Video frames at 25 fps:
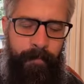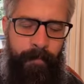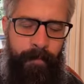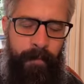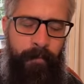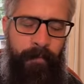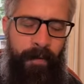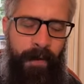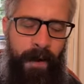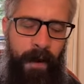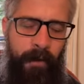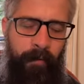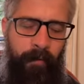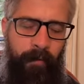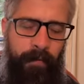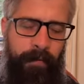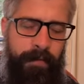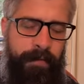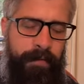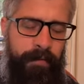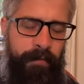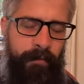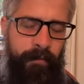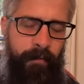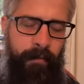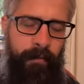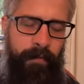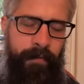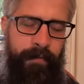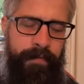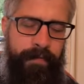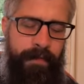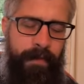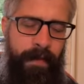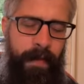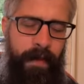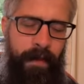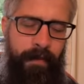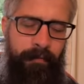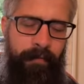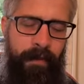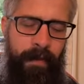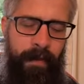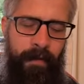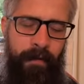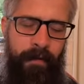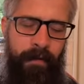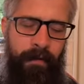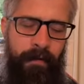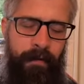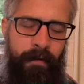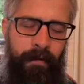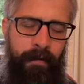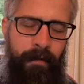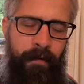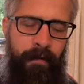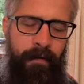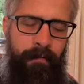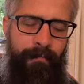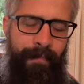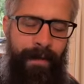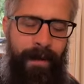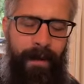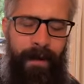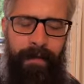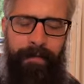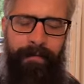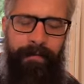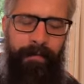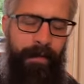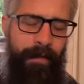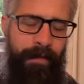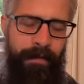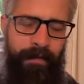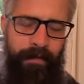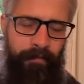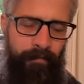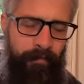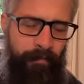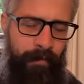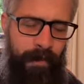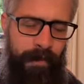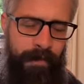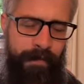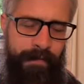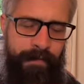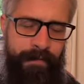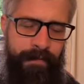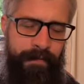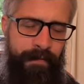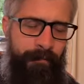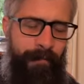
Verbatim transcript: Empower us, Lord, to have a mind like Christ,